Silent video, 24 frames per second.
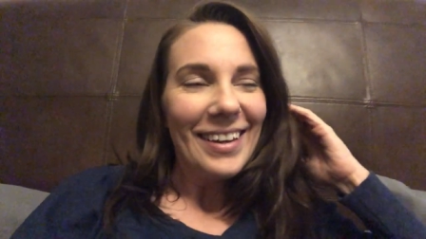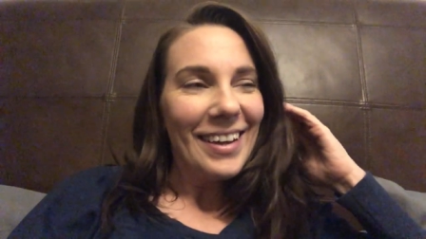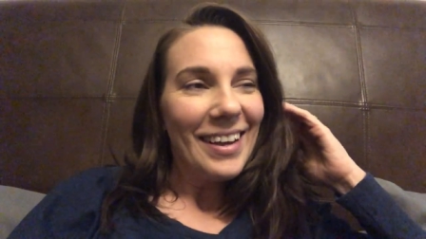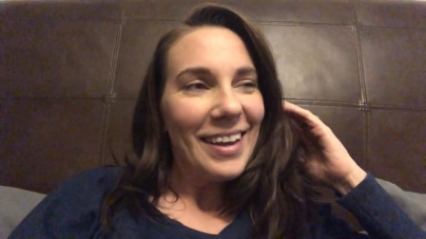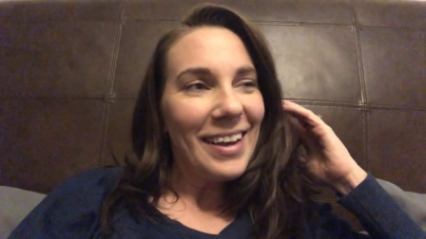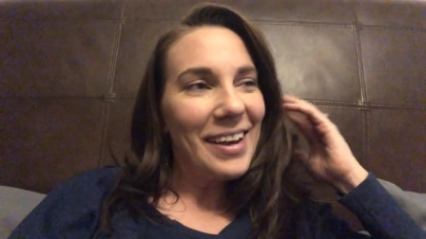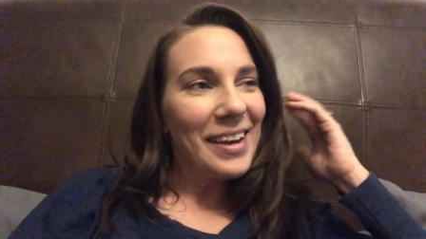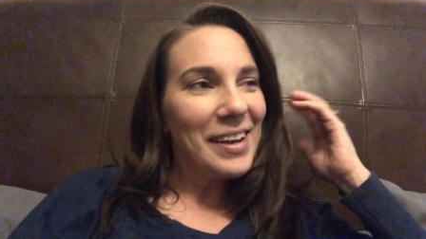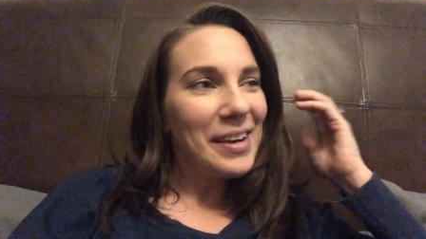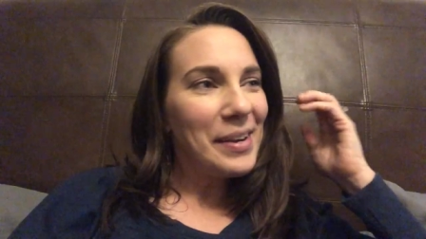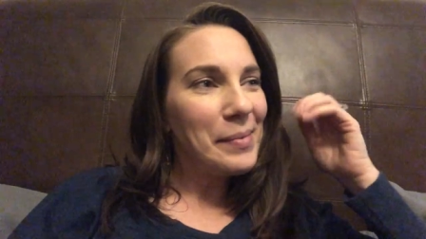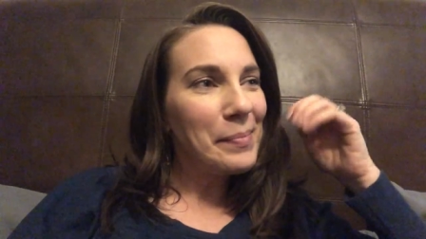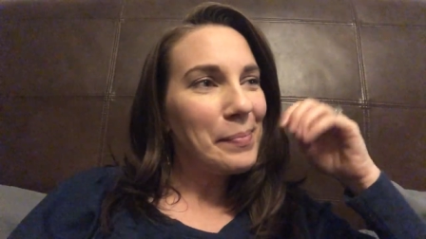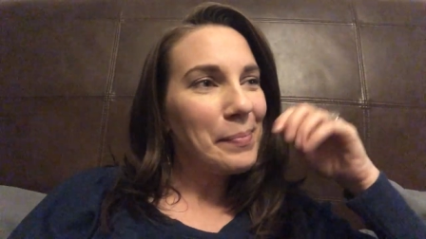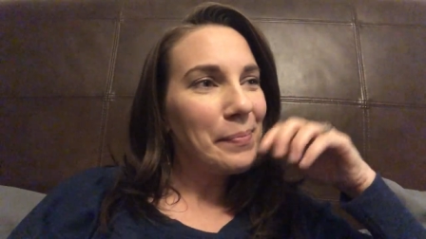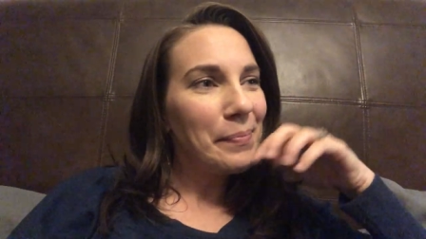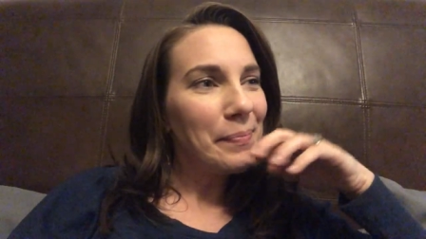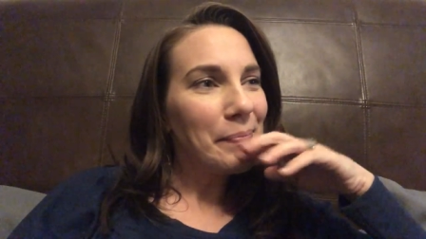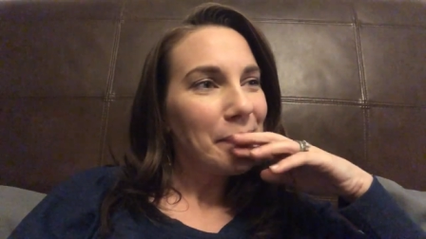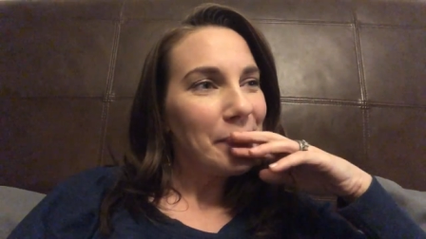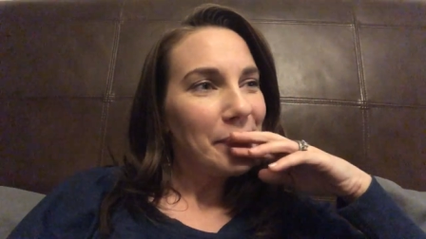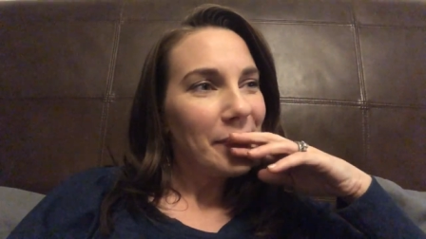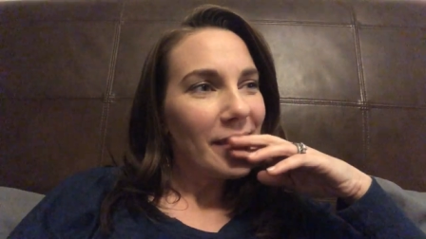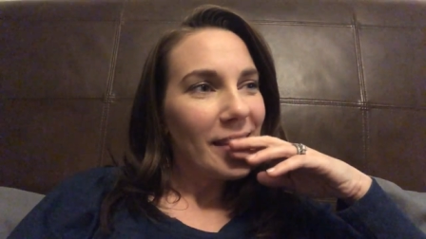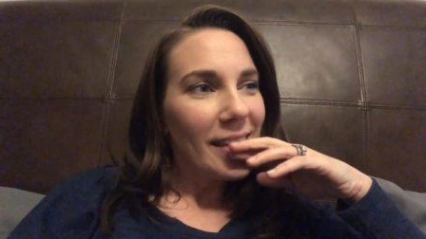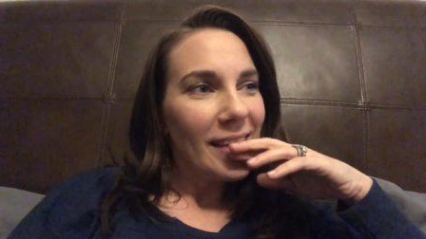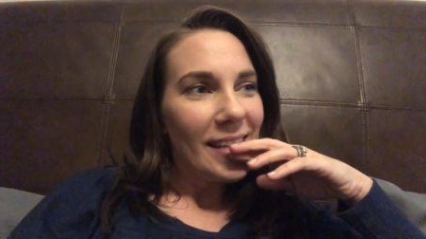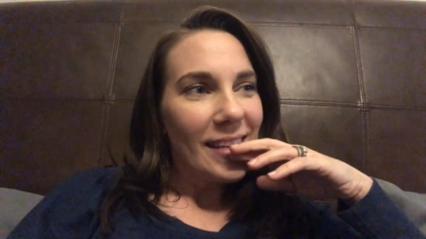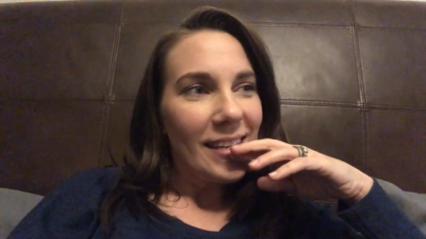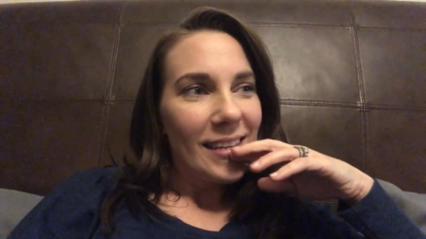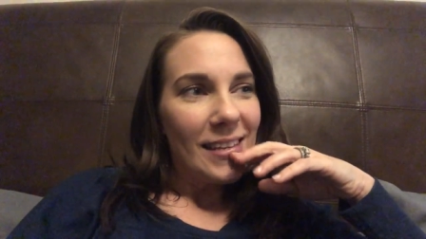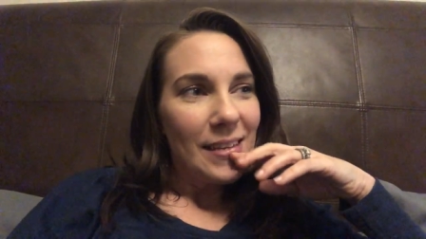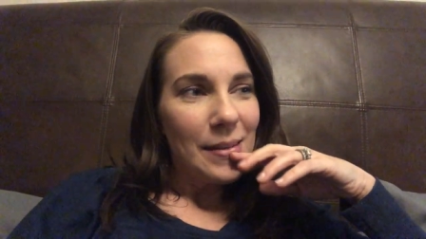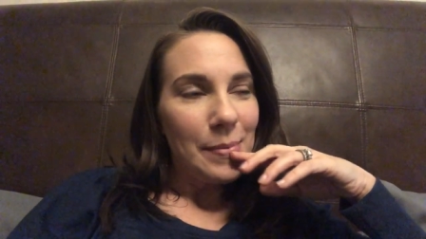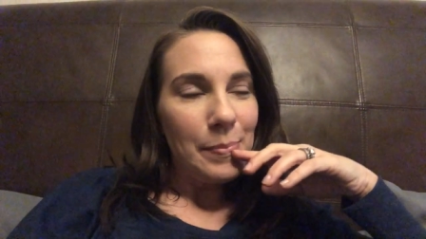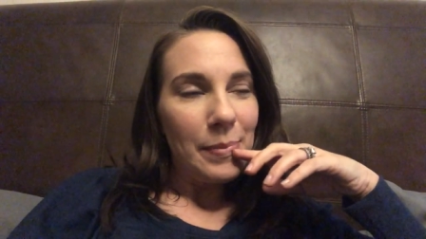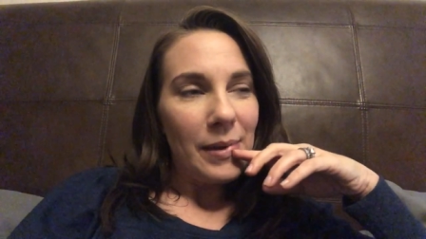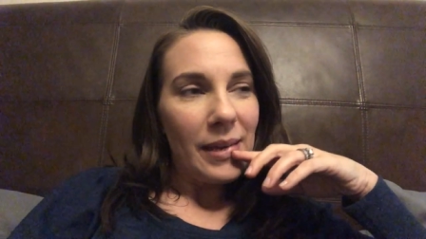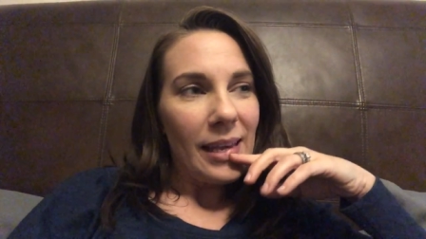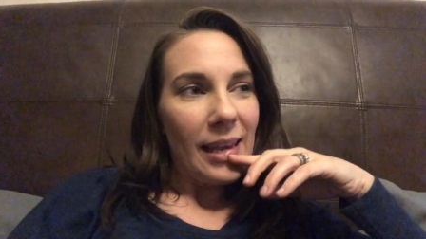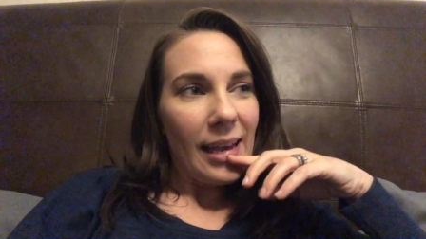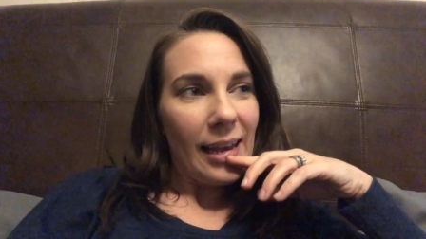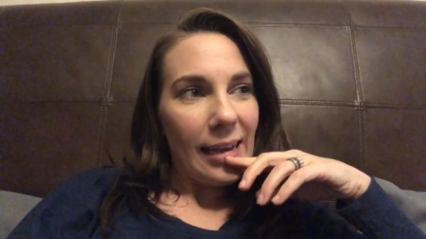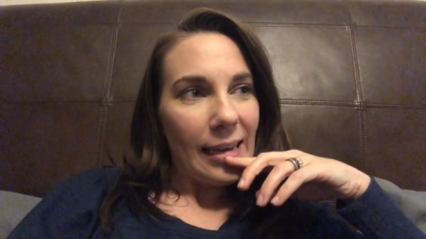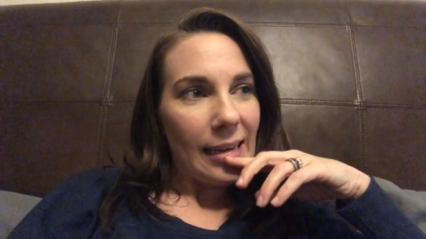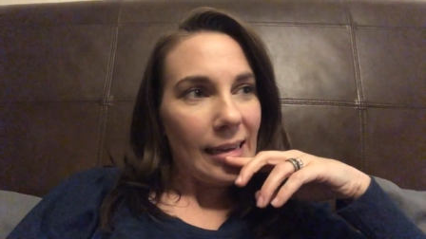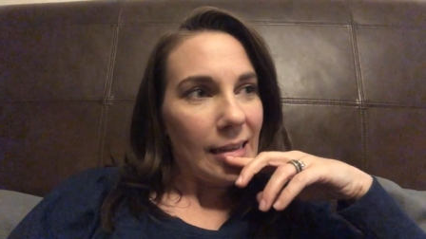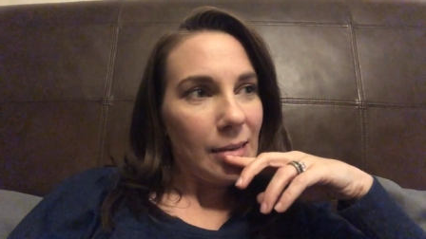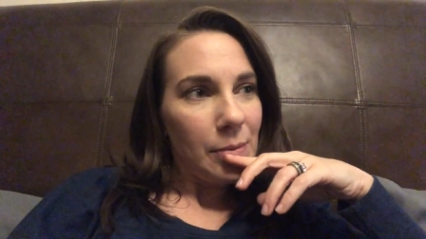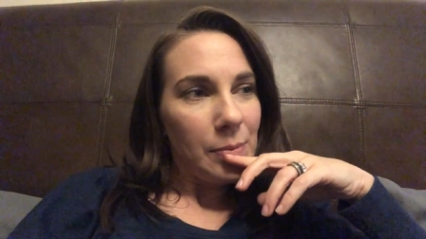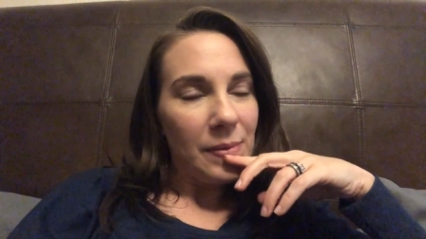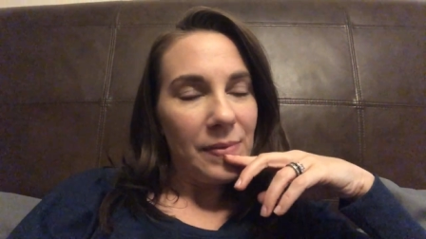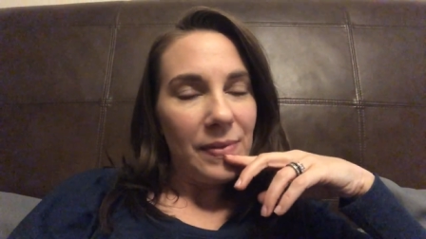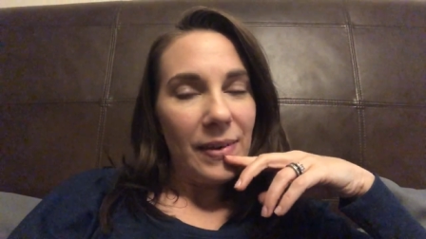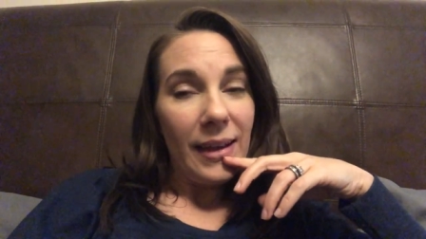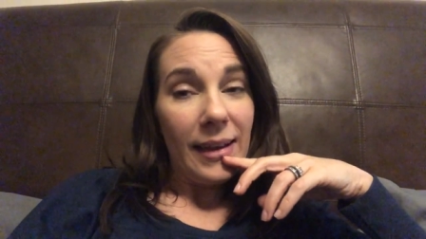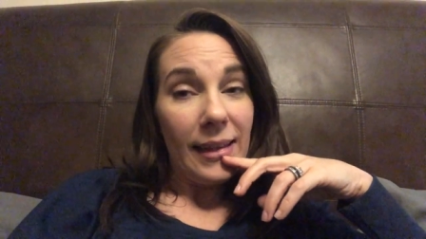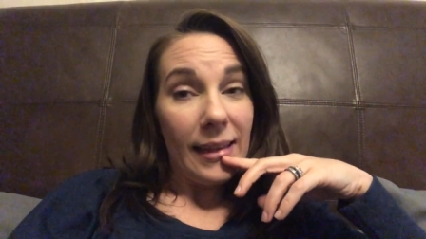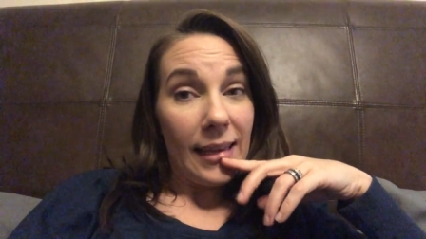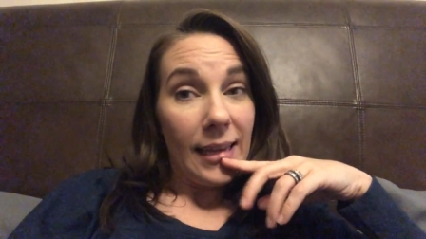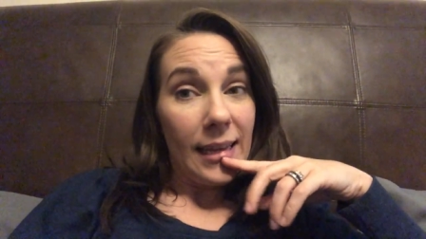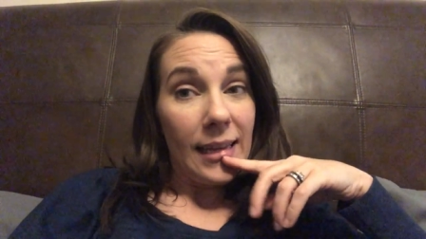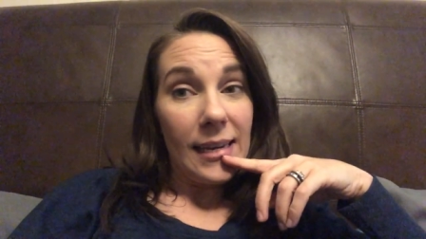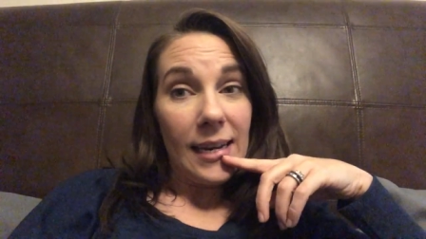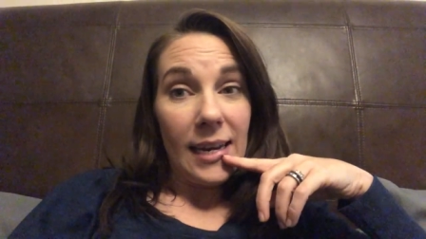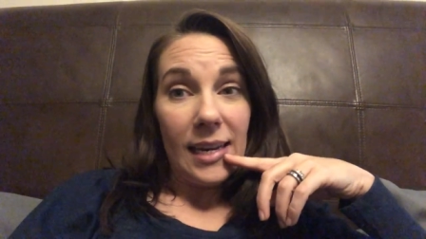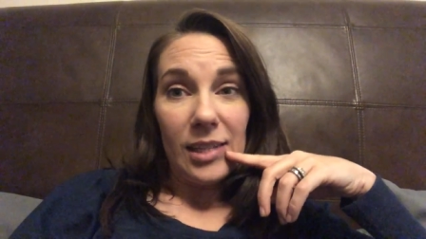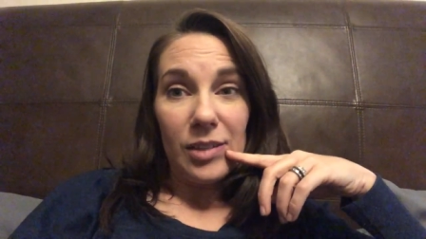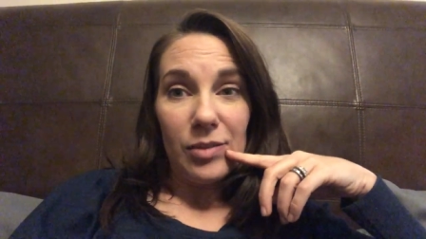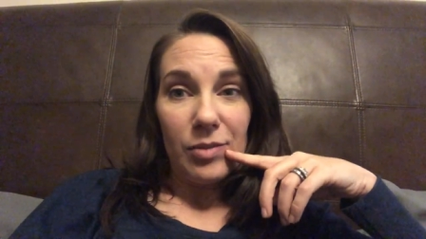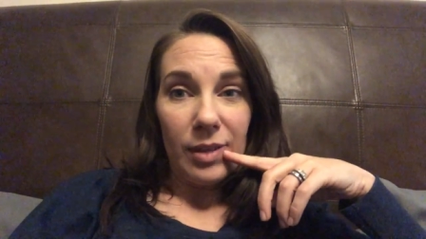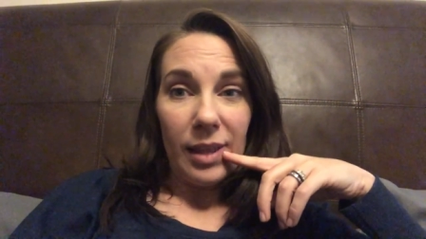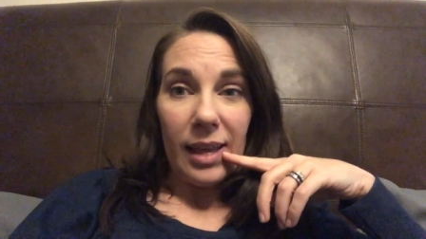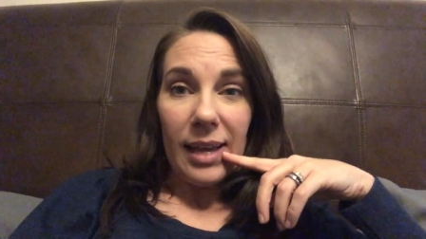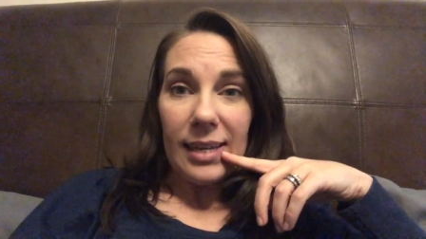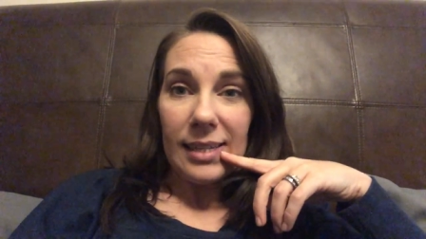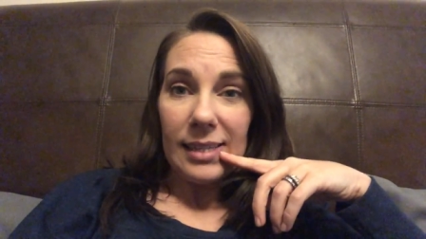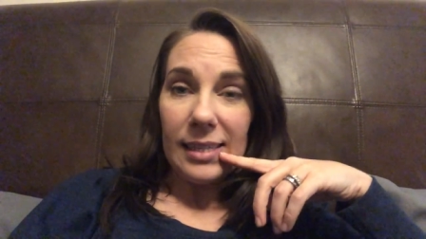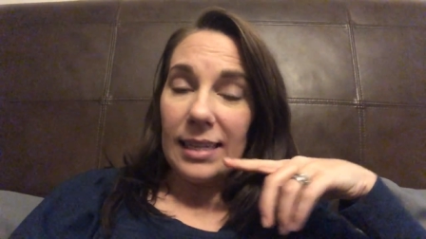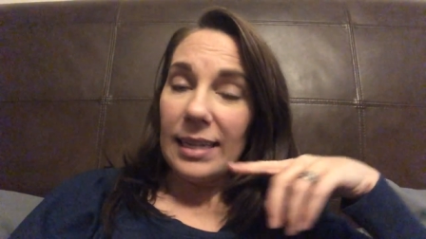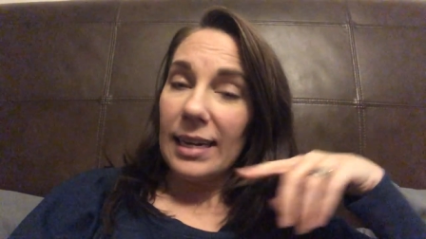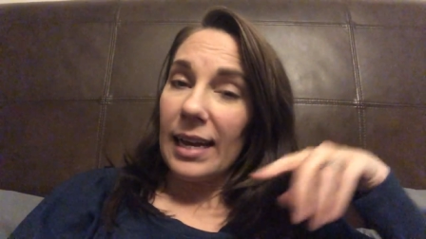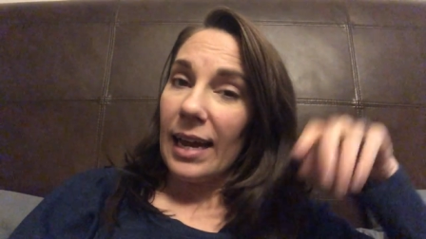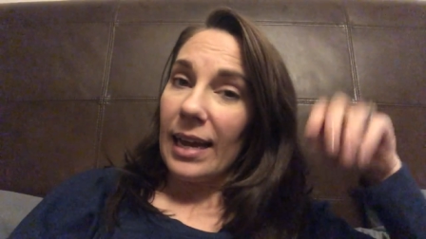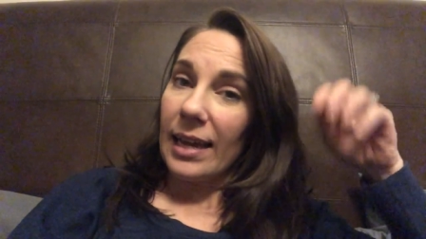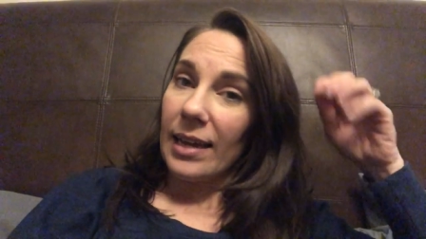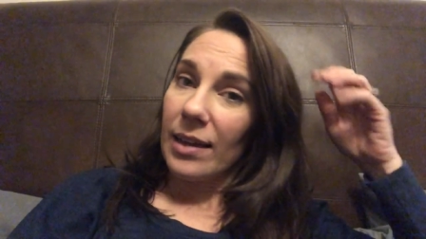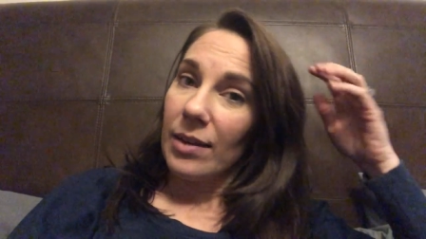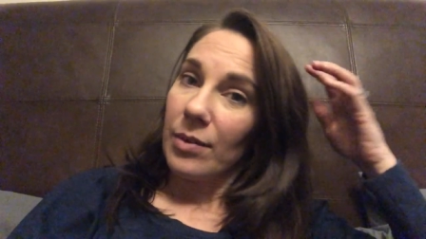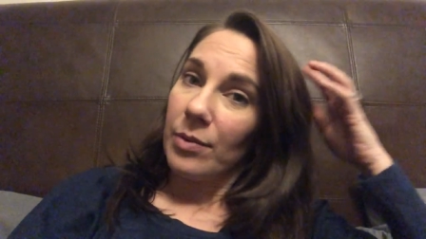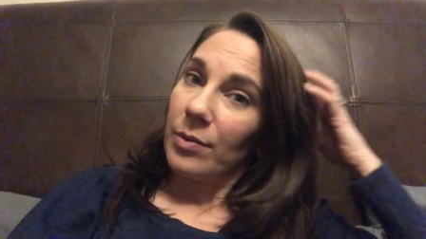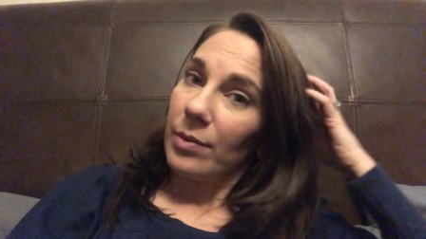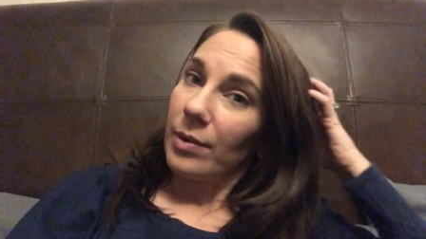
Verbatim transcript: Um, but yeah, we've had like a nice relaxing night.